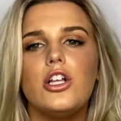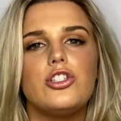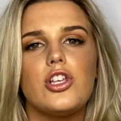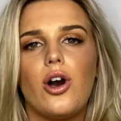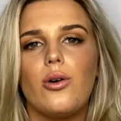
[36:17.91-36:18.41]

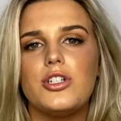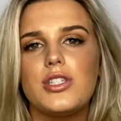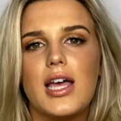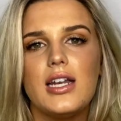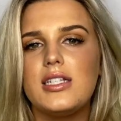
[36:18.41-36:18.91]
So
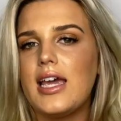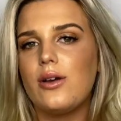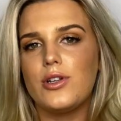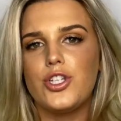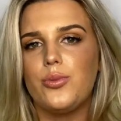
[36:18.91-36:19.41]
just kind of take
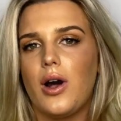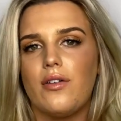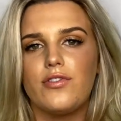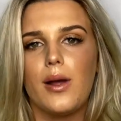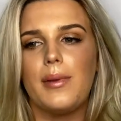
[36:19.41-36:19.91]
what you
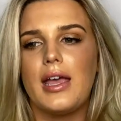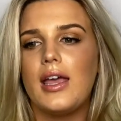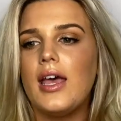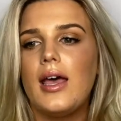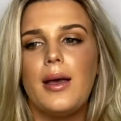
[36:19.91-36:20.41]
want from
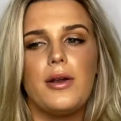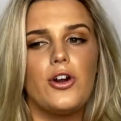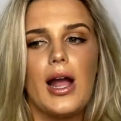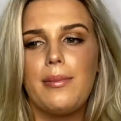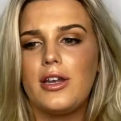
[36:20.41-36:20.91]
it.
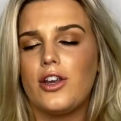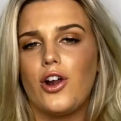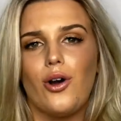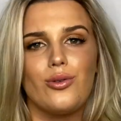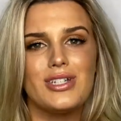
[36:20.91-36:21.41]
Grab in
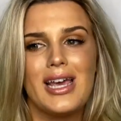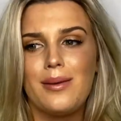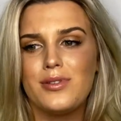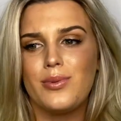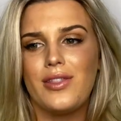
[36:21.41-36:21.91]
your own
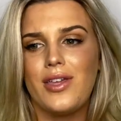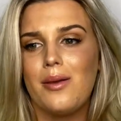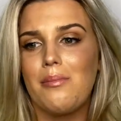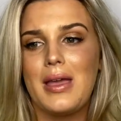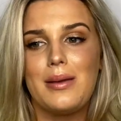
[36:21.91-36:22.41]
tips with
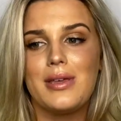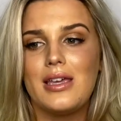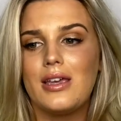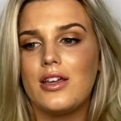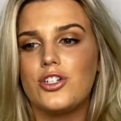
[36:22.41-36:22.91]
it.
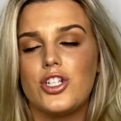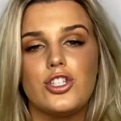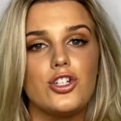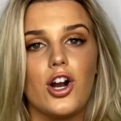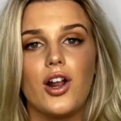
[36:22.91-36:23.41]
Maybe
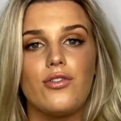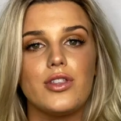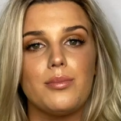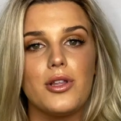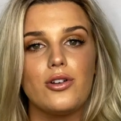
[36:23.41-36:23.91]
just start off
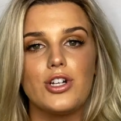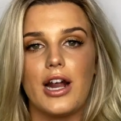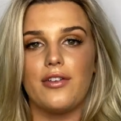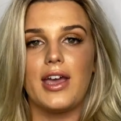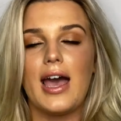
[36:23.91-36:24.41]
with the blow
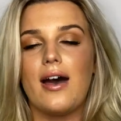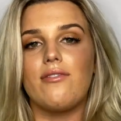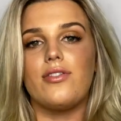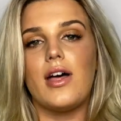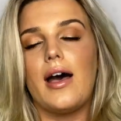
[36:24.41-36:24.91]
dryer. They
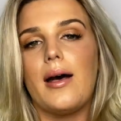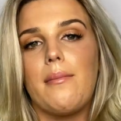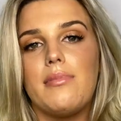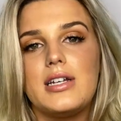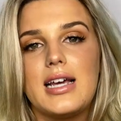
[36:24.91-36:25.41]
have
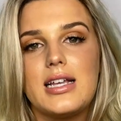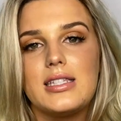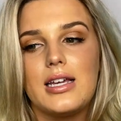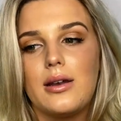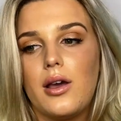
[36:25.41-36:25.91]
the
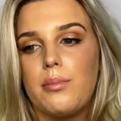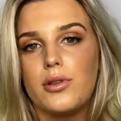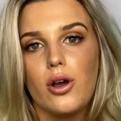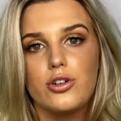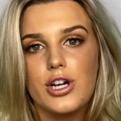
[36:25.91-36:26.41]
Dyson
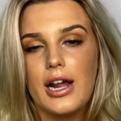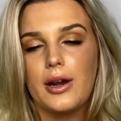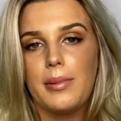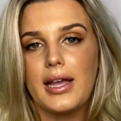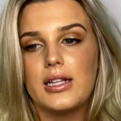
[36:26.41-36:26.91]
blow
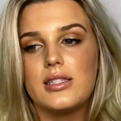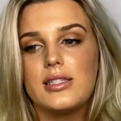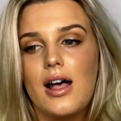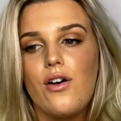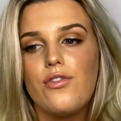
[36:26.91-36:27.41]
dryer by
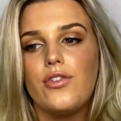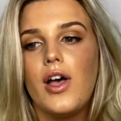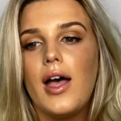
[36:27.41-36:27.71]
itself.